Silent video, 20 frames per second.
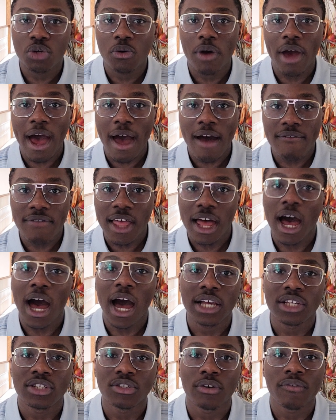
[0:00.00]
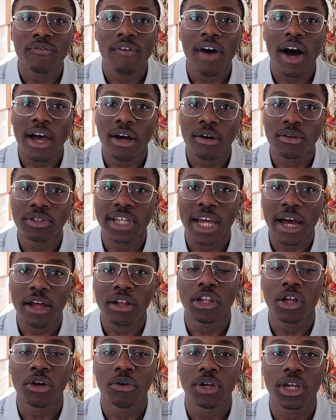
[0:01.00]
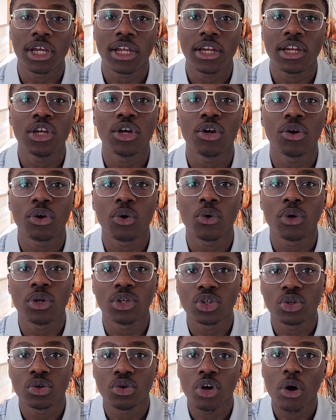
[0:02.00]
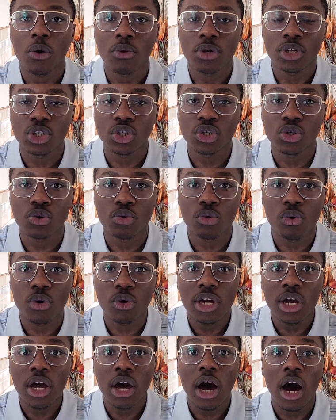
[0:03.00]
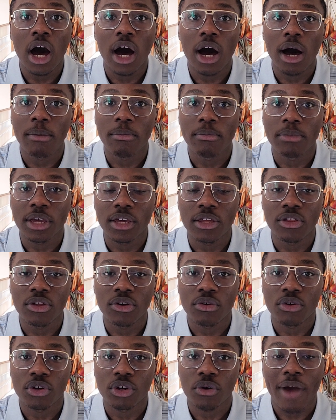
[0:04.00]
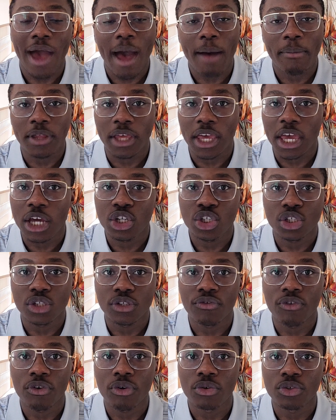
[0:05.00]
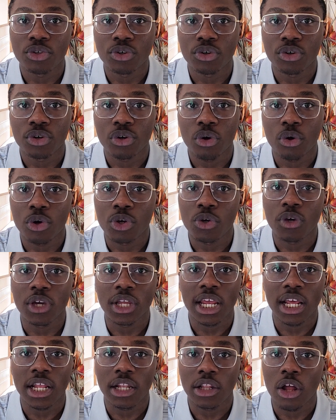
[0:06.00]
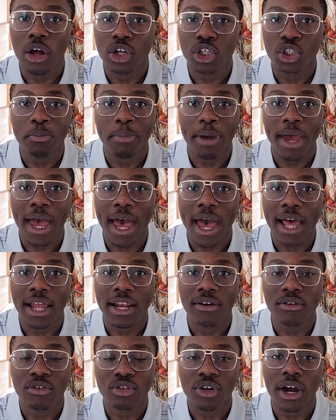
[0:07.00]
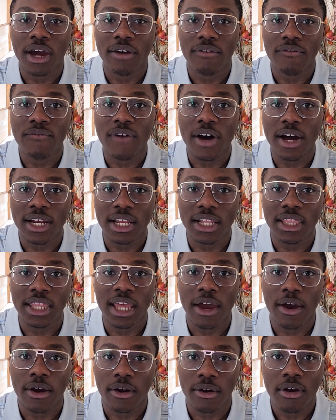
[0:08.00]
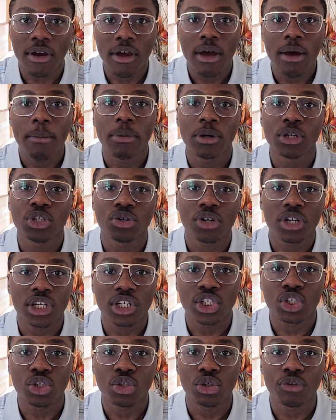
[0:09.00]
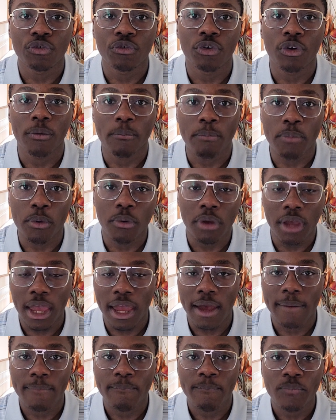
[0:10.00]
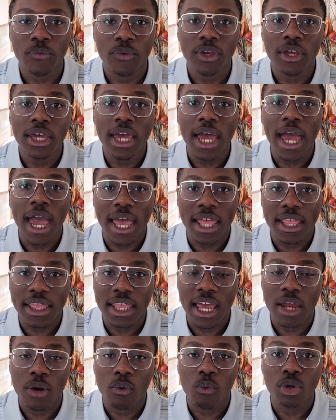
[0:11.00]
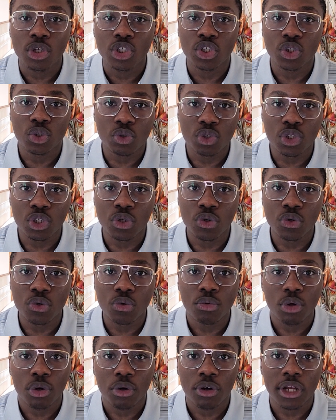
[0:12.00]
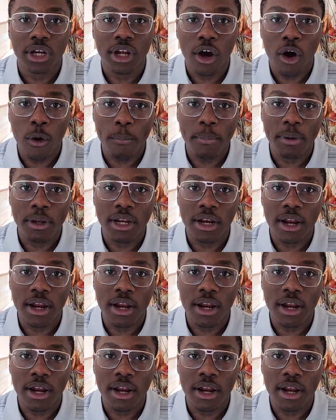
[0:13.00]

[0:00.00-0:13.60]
you have that ISO file downloaded, you're going to go into either your applications folder, or you can hit Launchpad and try and find it there, but you're going to search for Boot Camp. And then once you do, you're going to open it